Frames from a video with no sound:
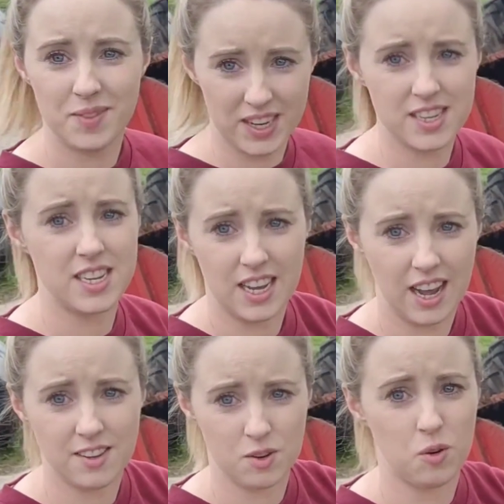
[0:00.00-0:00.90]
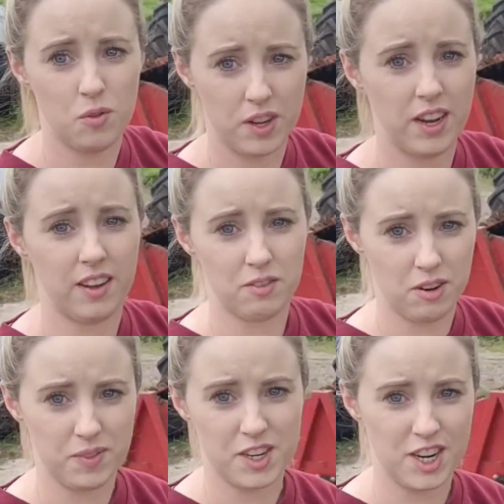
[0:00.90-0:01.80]
because he has no feeling
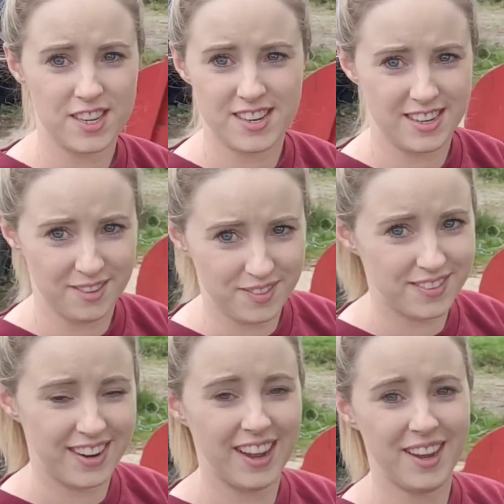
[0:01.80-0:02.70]
from the chest down.